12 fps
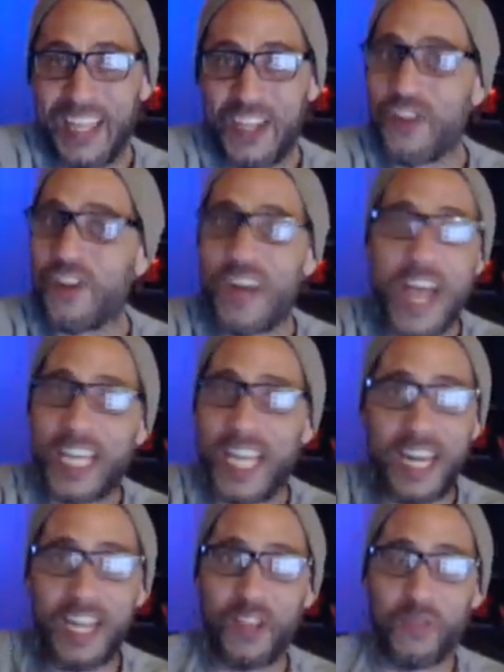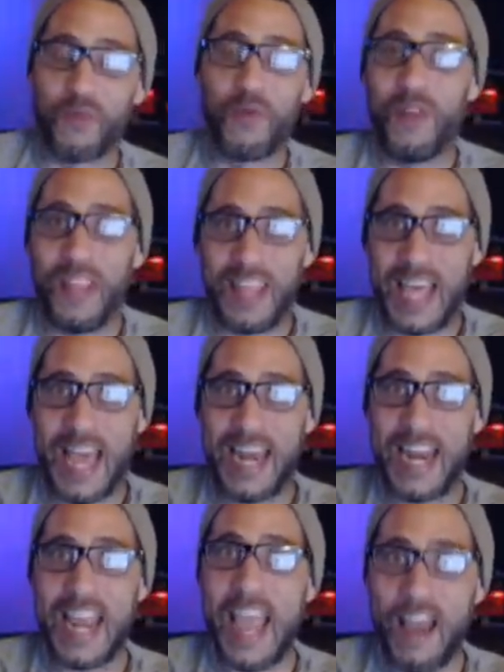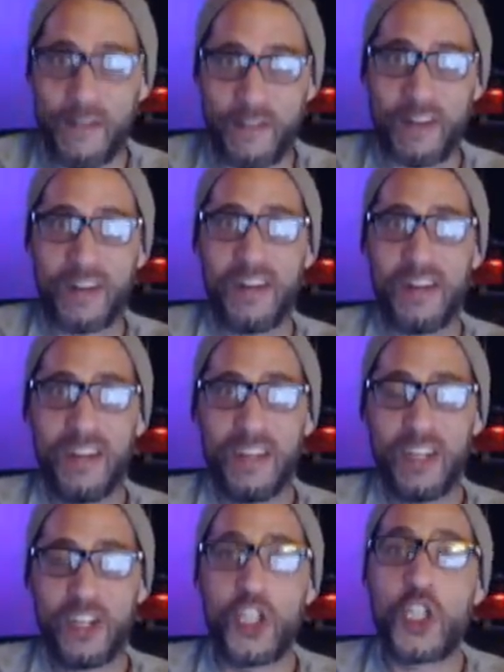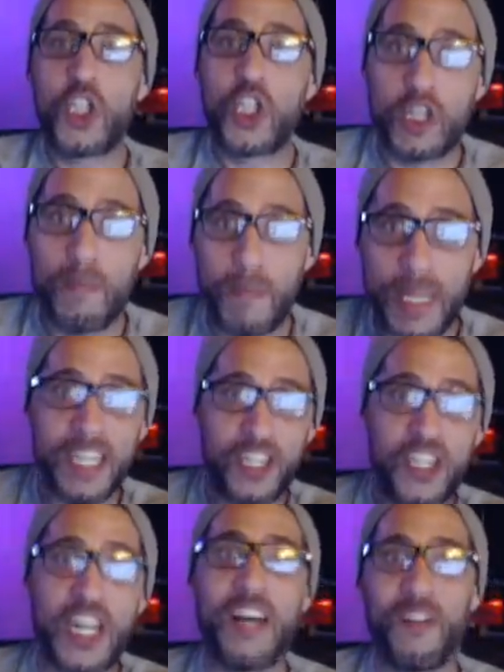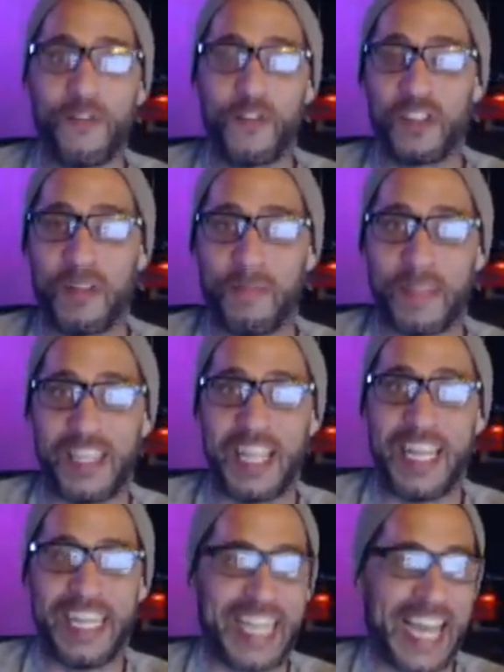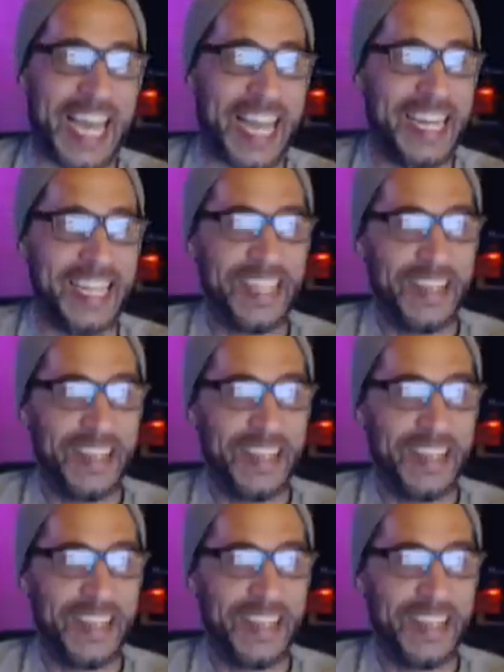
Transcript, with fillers: You're not getting through to that ever. She should be in jail for something like that.